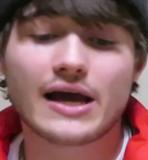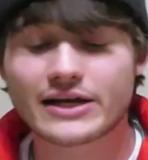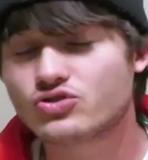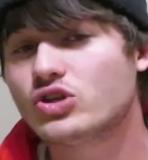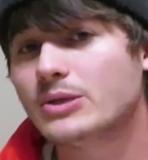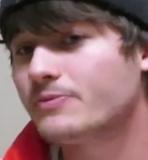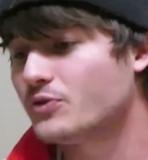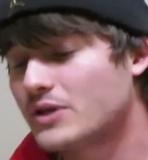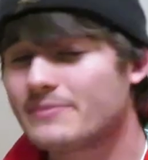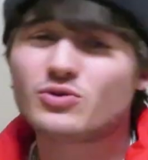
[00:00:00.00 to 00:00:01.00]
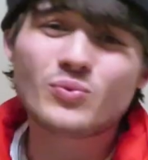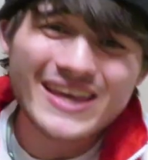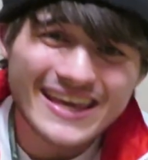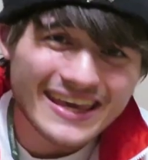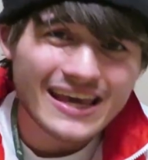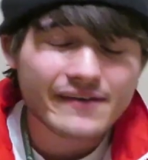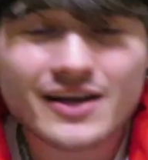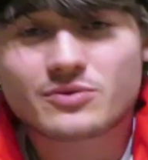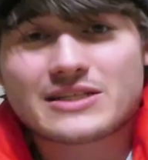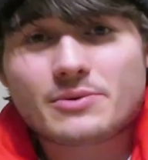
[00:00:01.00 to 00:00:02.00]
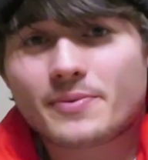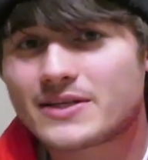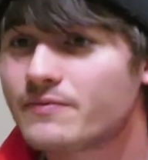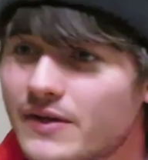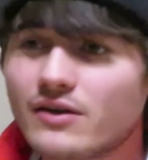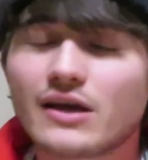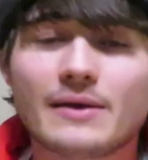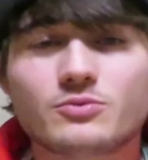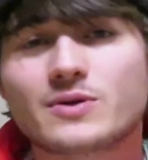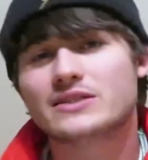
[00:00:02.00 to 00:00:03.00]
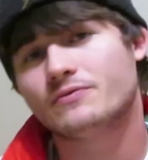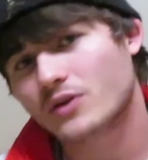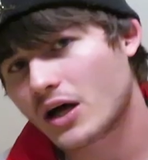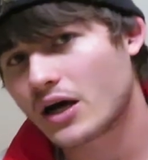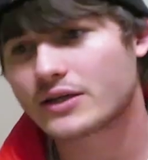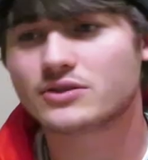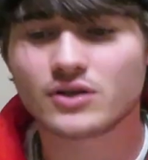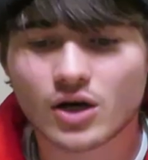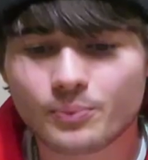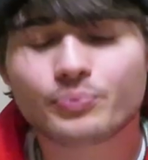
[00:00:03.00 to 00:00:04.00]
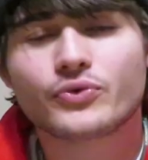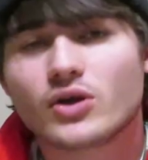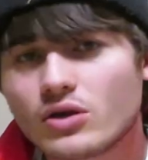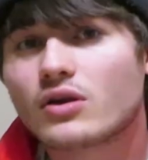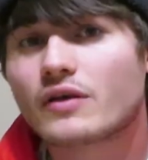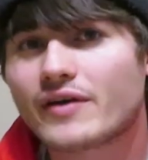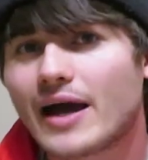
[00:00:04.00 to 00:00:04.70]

I stream a few times a week. If you guys want to see me play some video games, besides the vlogs, you know, you know the